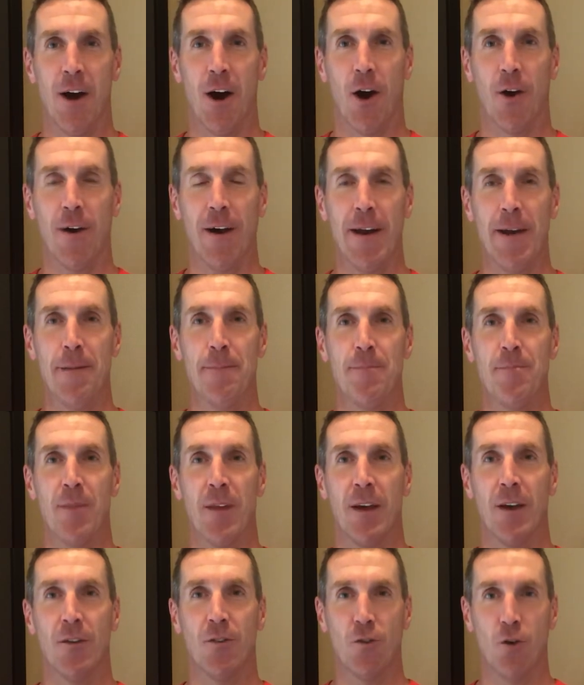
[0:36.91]
All right.
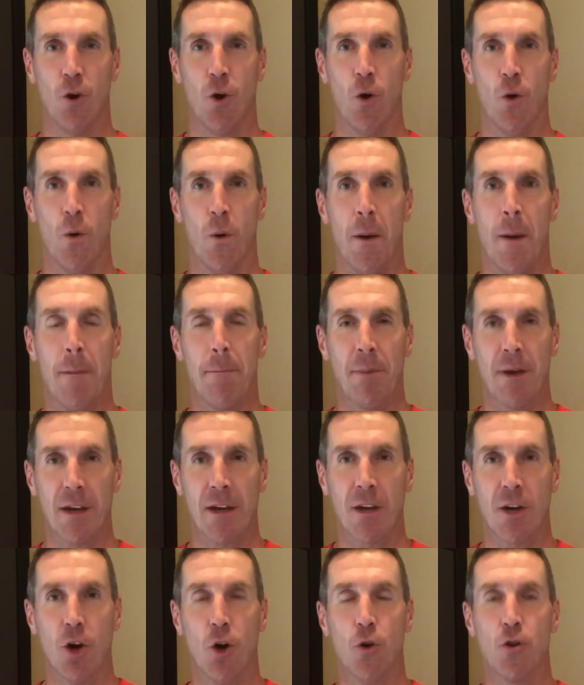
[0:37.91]
So pick
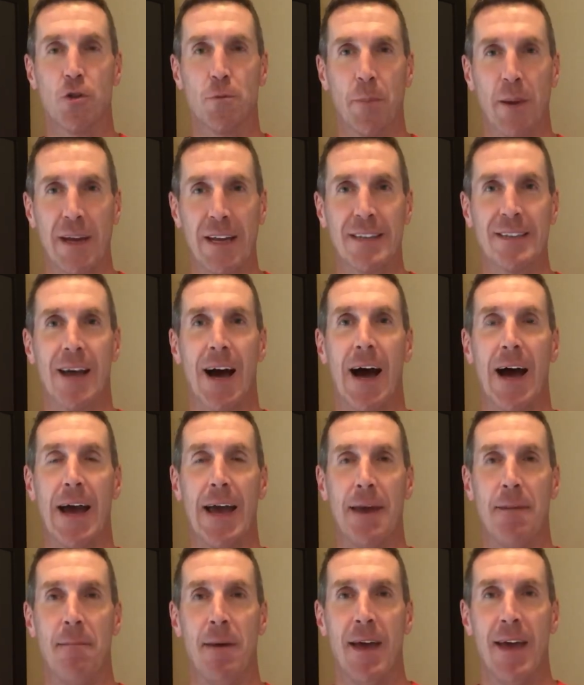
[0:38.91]
a coach, pick a
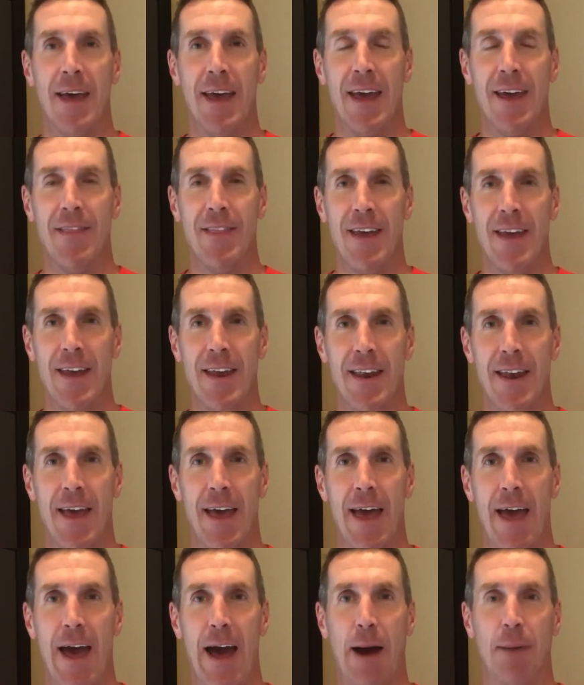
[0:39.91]
time, and then
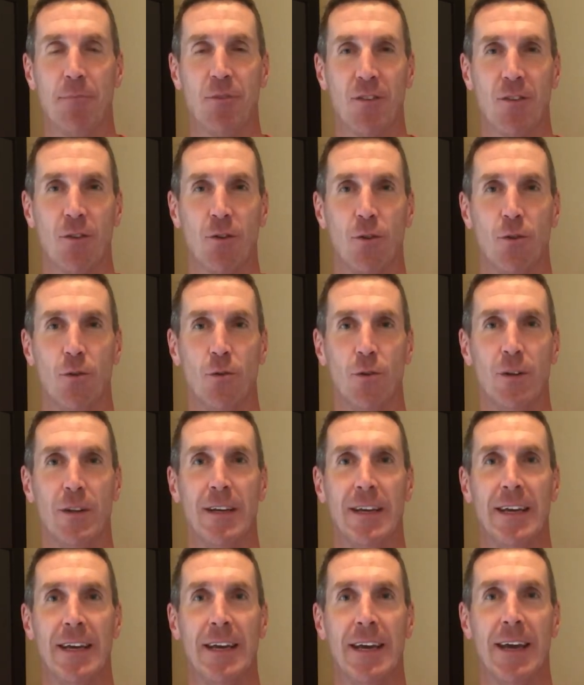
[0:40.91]

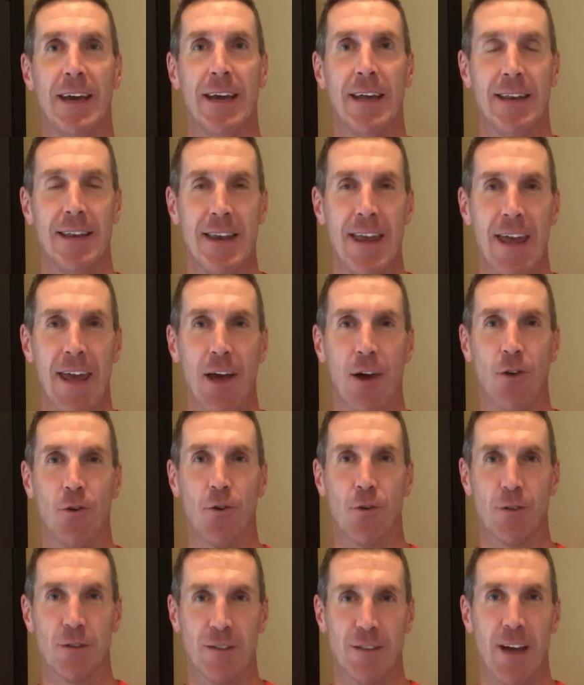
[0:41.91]
absolutely nail
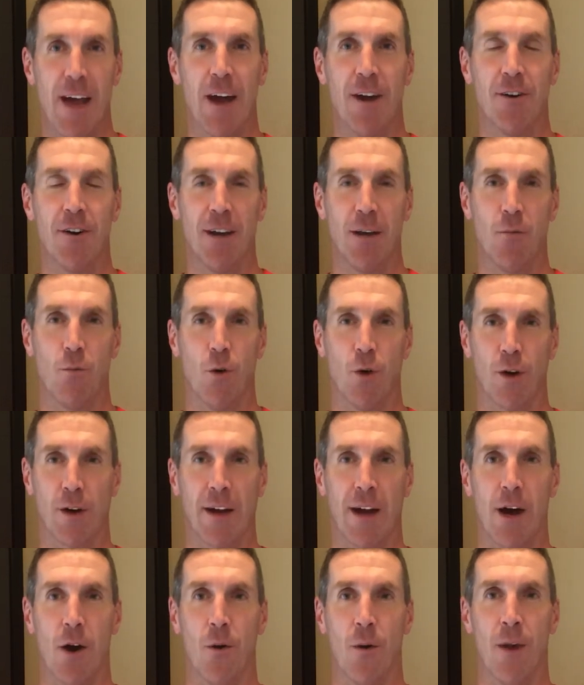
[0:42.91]
your Saturday
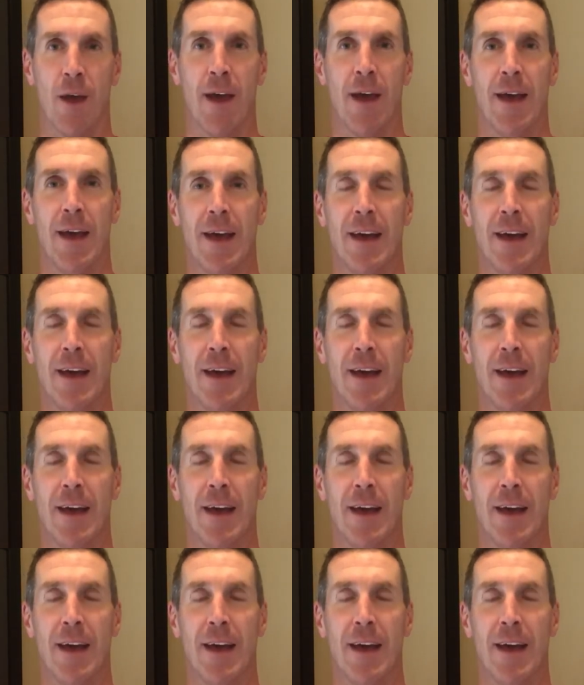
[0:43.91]
workout.